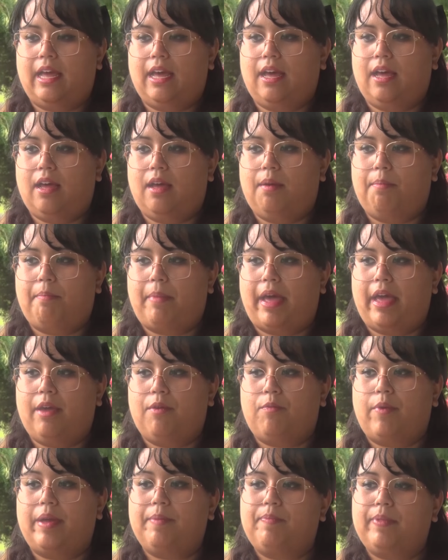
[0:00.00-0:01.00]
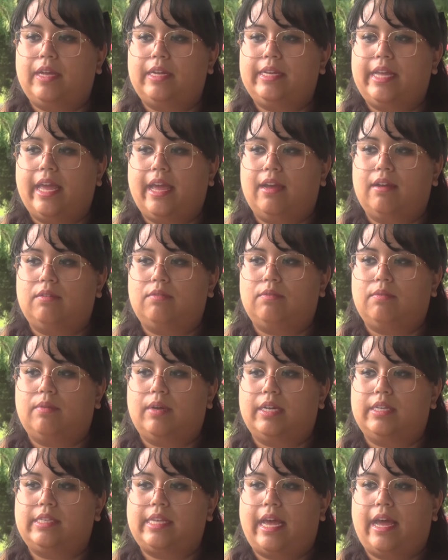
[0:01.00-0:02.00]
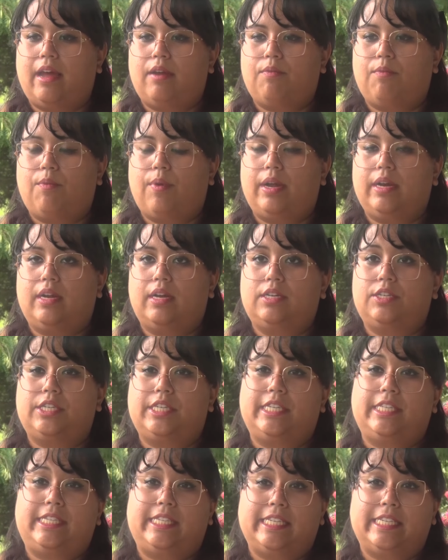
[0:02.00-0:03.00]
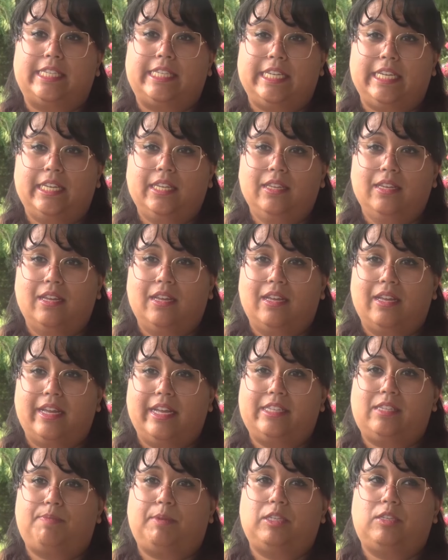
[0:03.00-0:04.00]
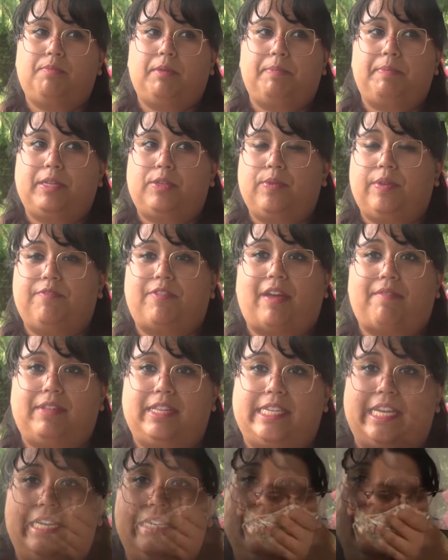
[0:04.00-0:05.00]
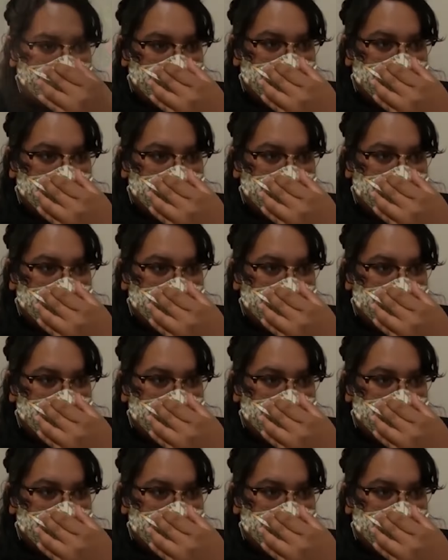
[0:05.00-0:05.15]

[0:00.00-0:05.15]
uh, my white blood count was at 116. It's supposed to be between 5 and 10.